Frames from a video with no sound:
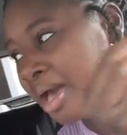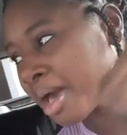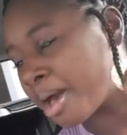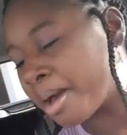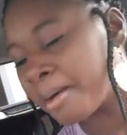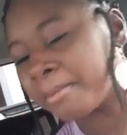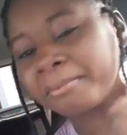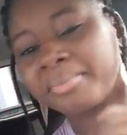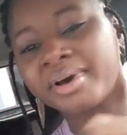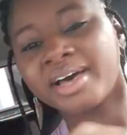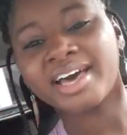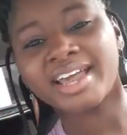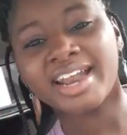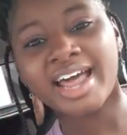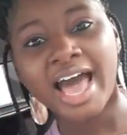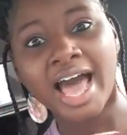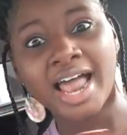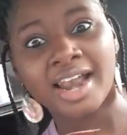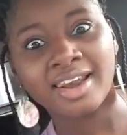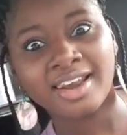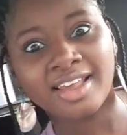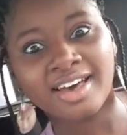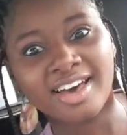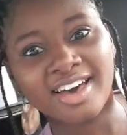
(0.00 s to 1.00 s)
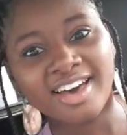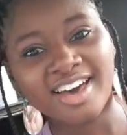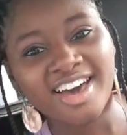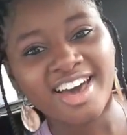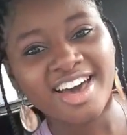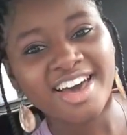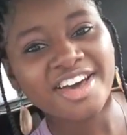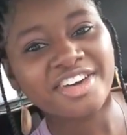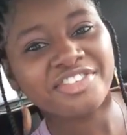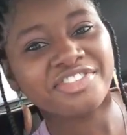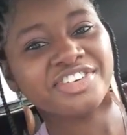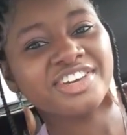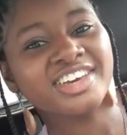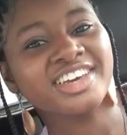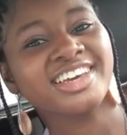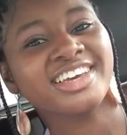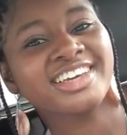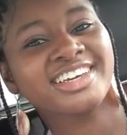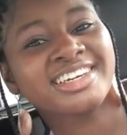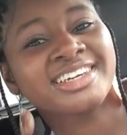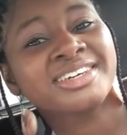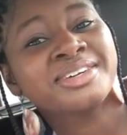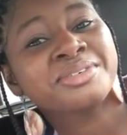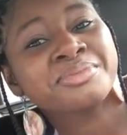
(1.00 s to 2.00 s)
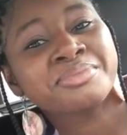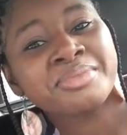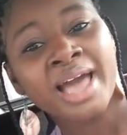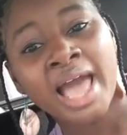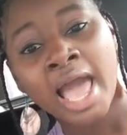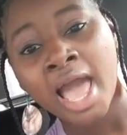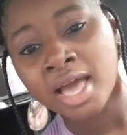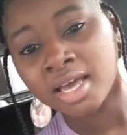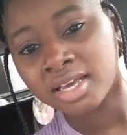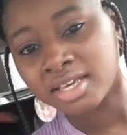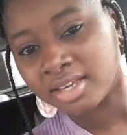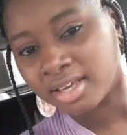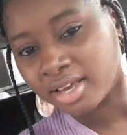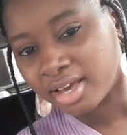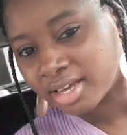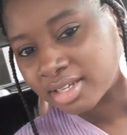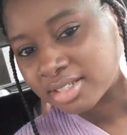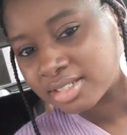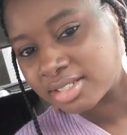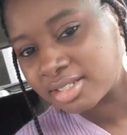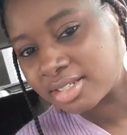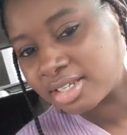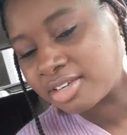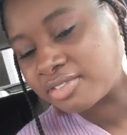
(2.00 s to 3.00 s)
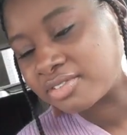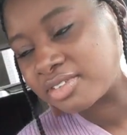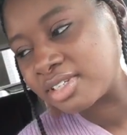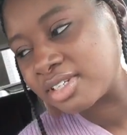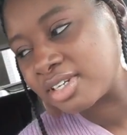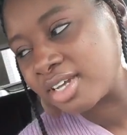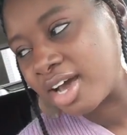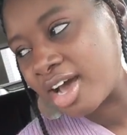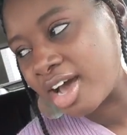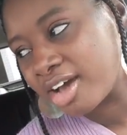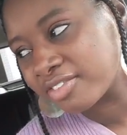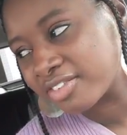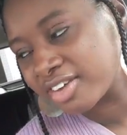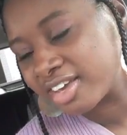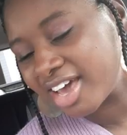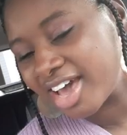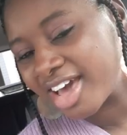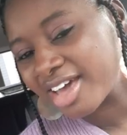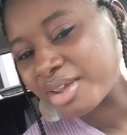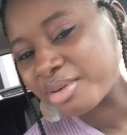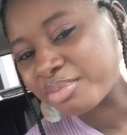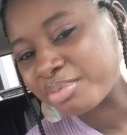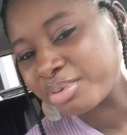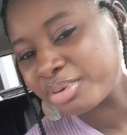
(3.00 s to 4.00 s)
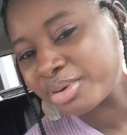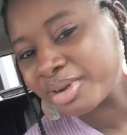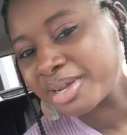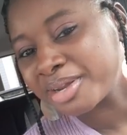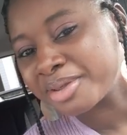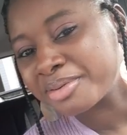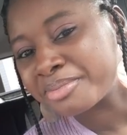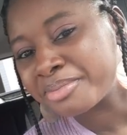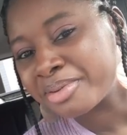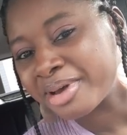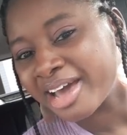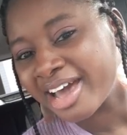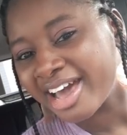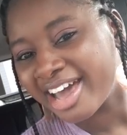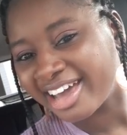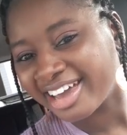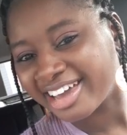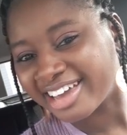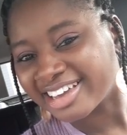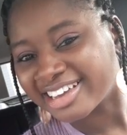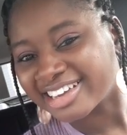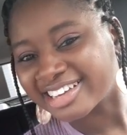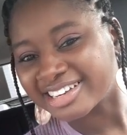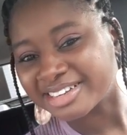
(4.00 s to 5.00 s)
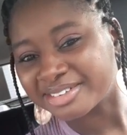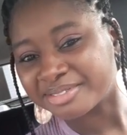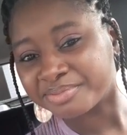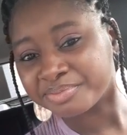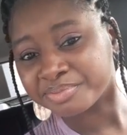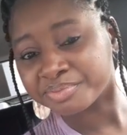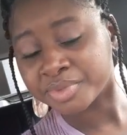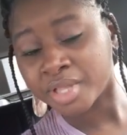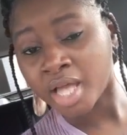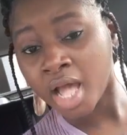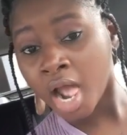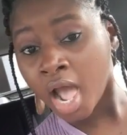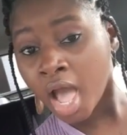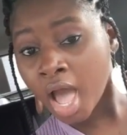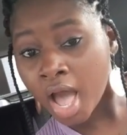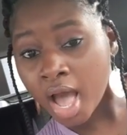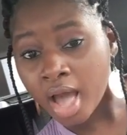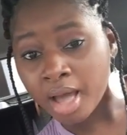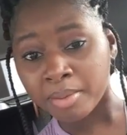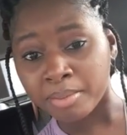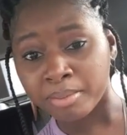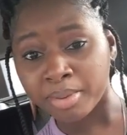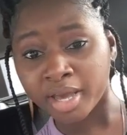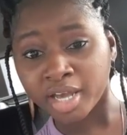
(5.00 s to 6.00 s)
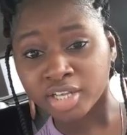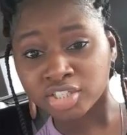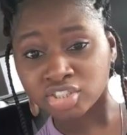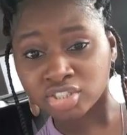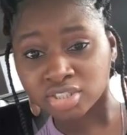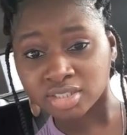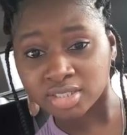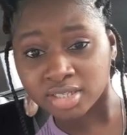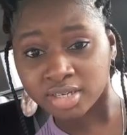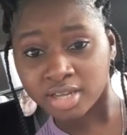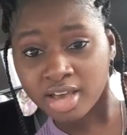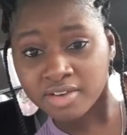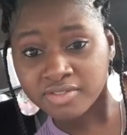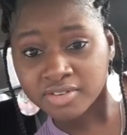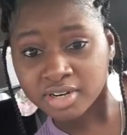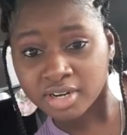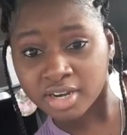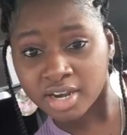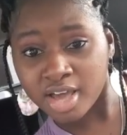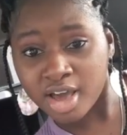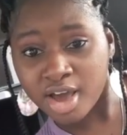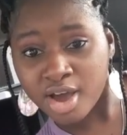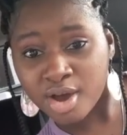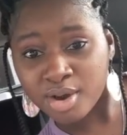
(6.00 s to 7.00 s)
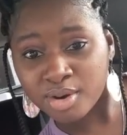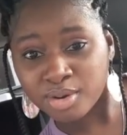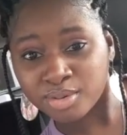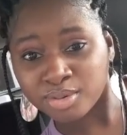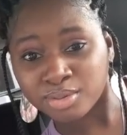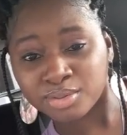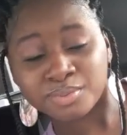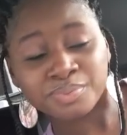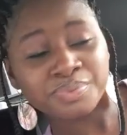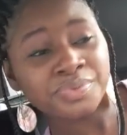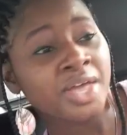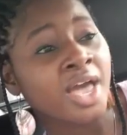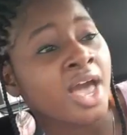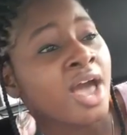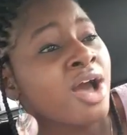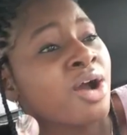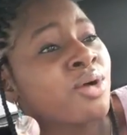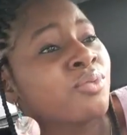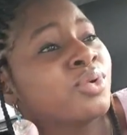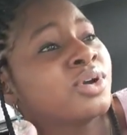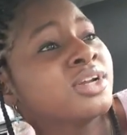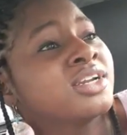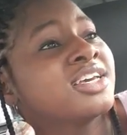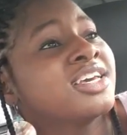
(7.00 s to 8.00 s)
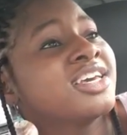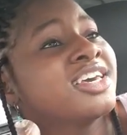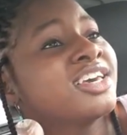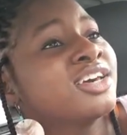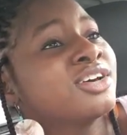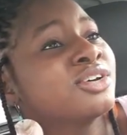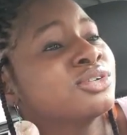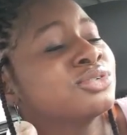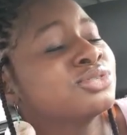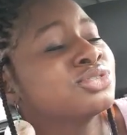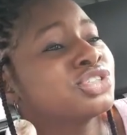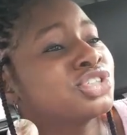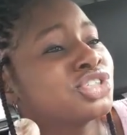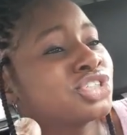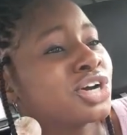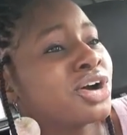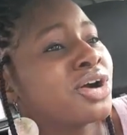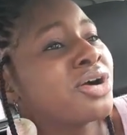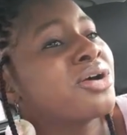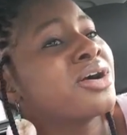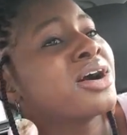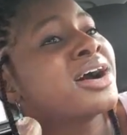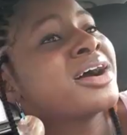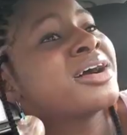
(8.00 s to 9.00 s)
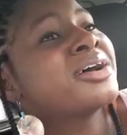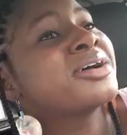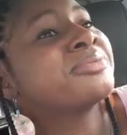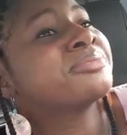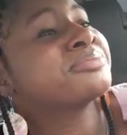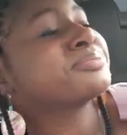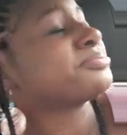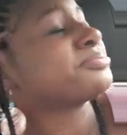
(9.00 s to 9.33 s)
But I love him. Yes, even I've got it pretty bad. I bet you never know when he'll show up.